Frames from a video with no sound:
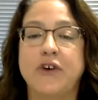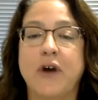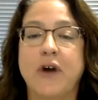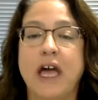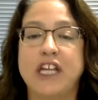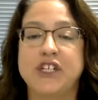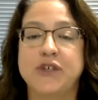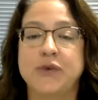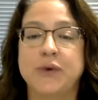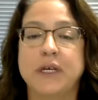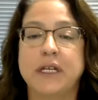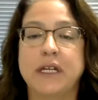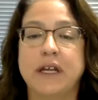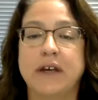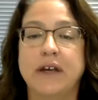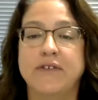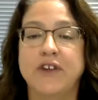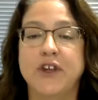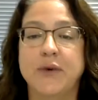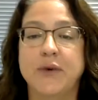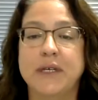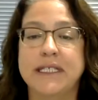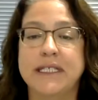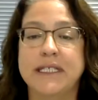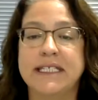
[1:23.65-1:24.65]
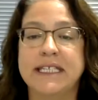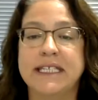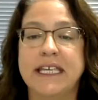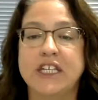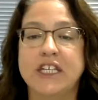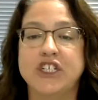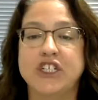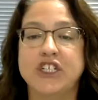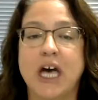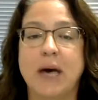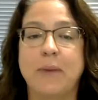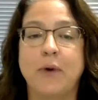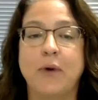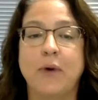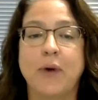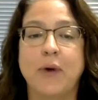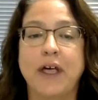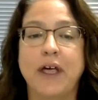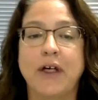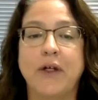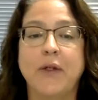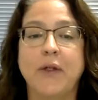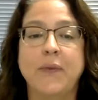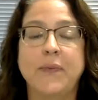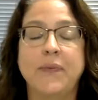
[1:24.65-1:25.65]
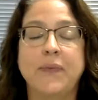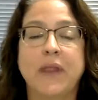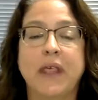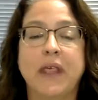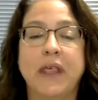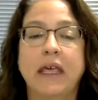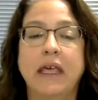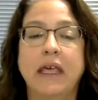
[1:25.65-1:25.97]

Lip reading: graduate of UNC Chapel Hill.